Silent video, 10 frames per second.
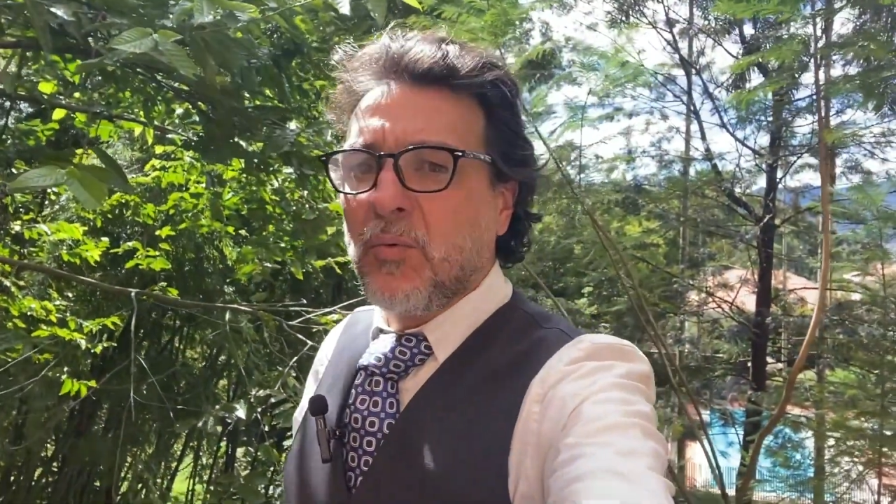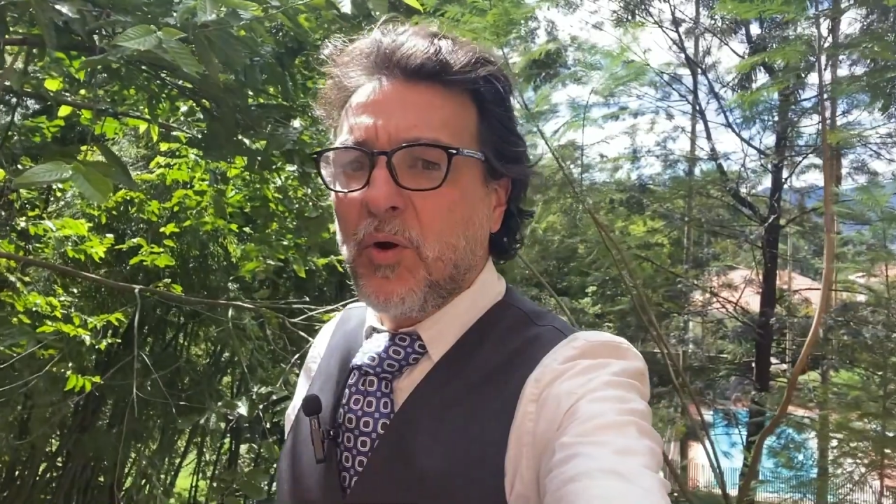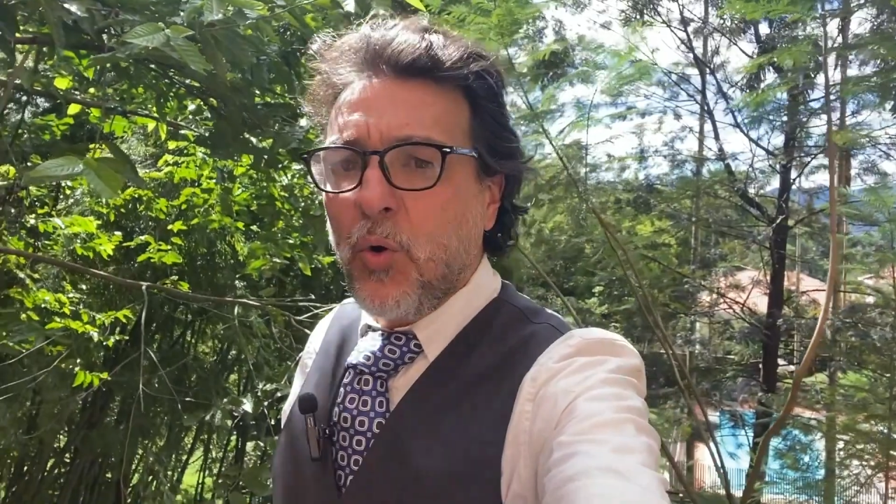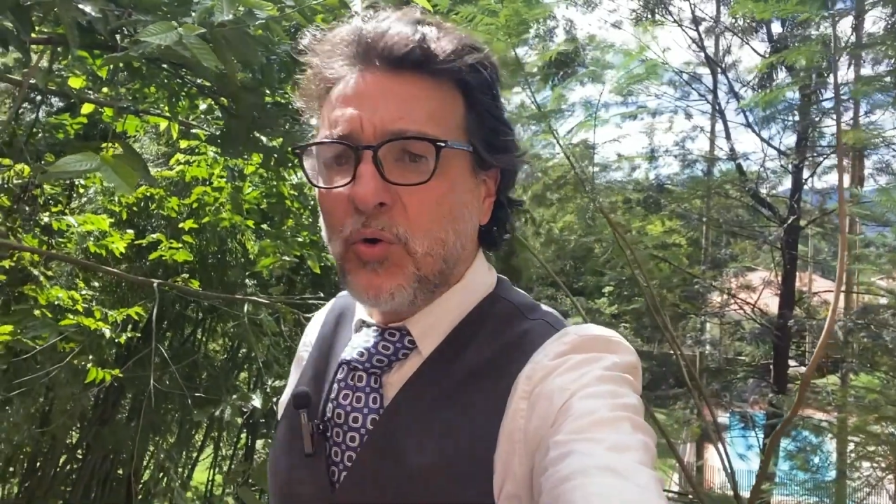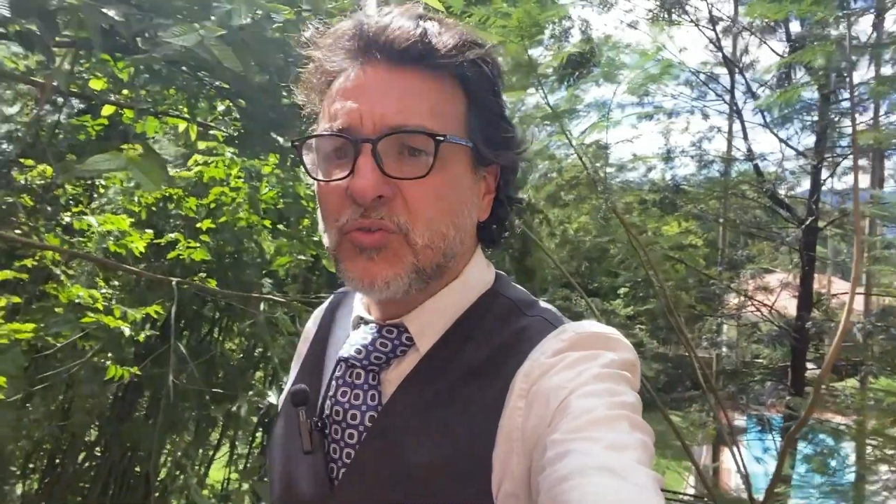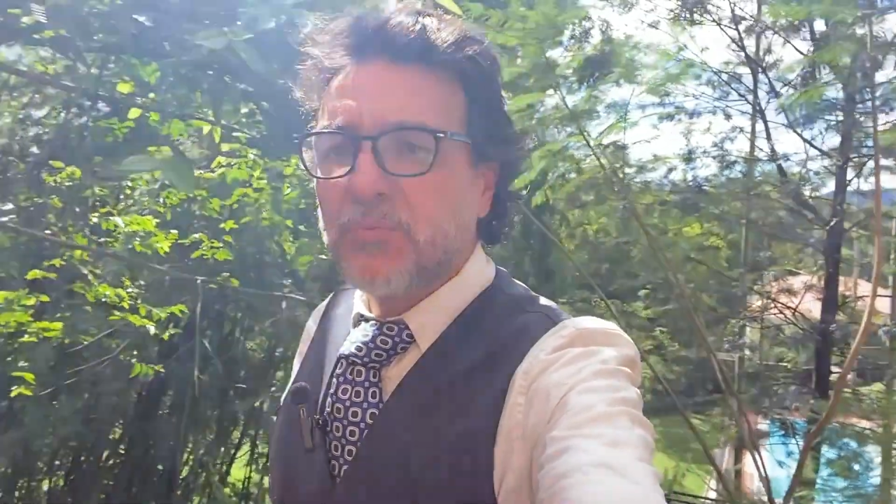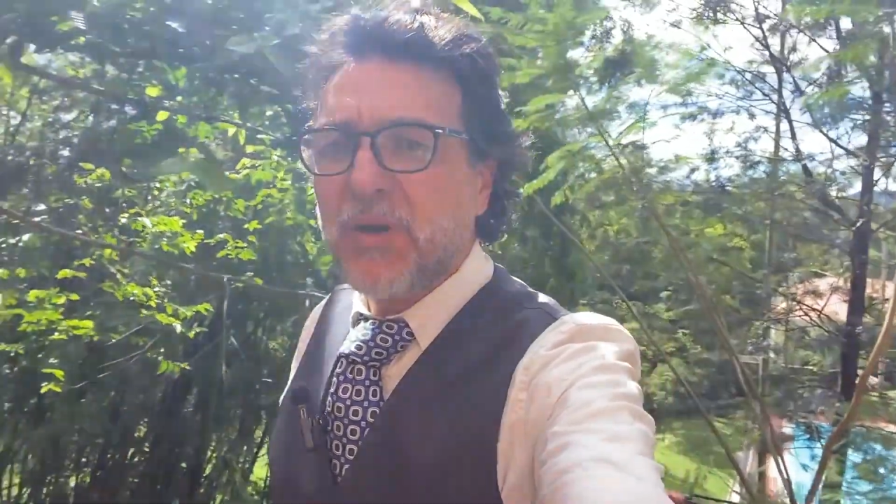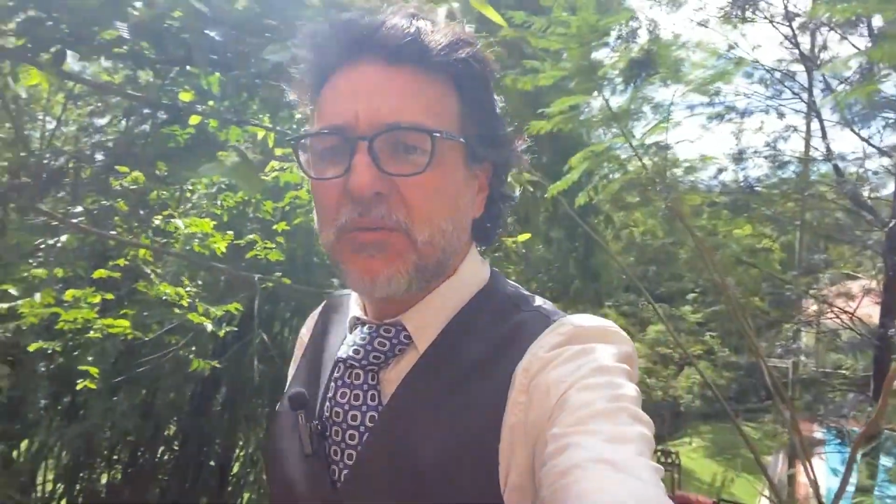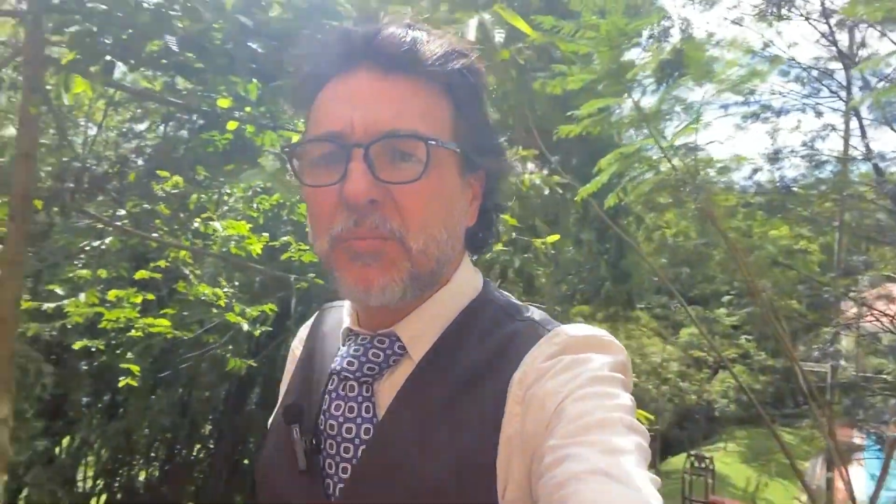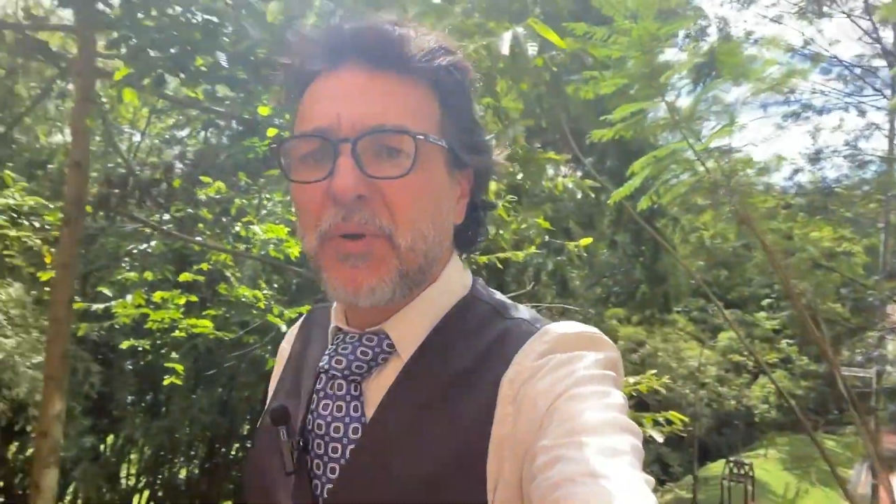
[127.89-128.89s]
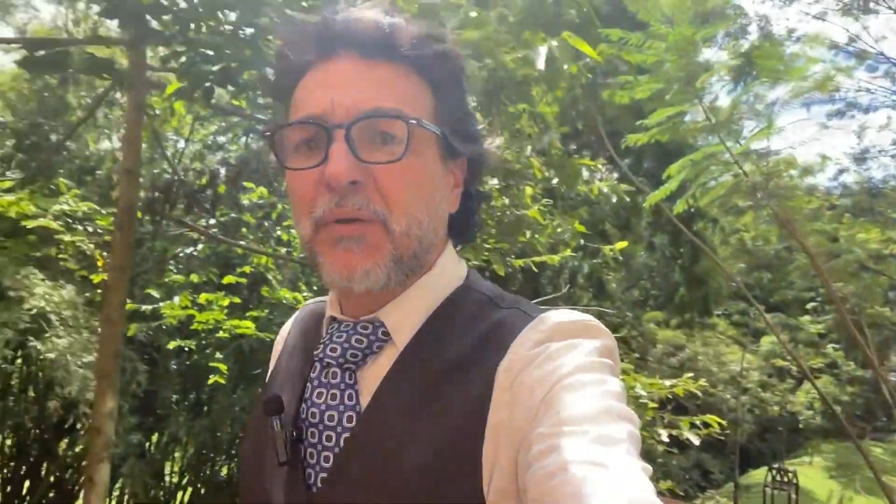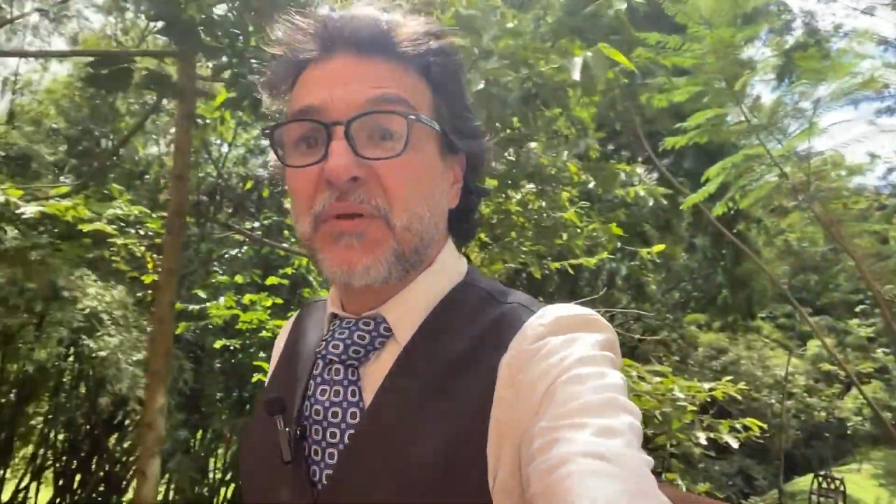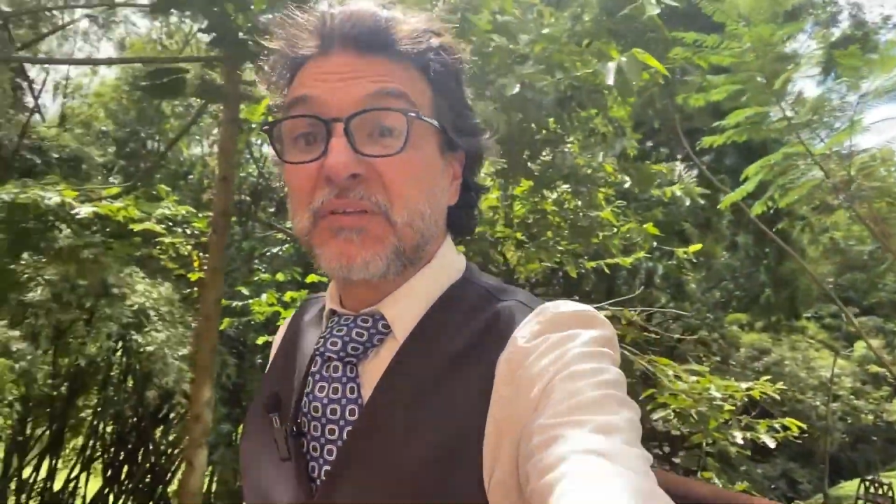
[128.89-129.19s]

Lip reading: We're all surrounded by green.